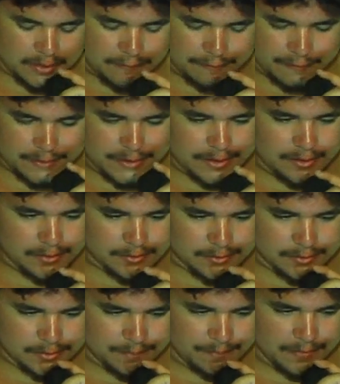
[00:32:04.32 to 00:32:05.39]
up for
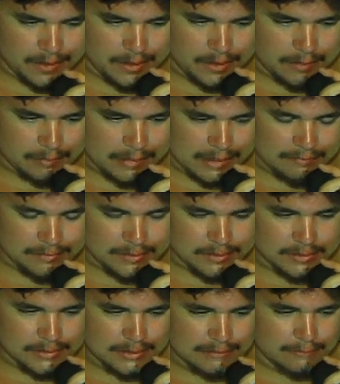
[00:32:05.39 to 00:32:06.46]
years. I've
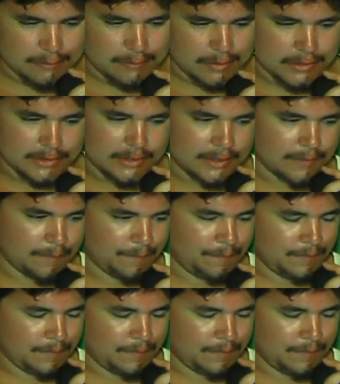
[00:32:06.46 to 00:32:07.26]
just never really,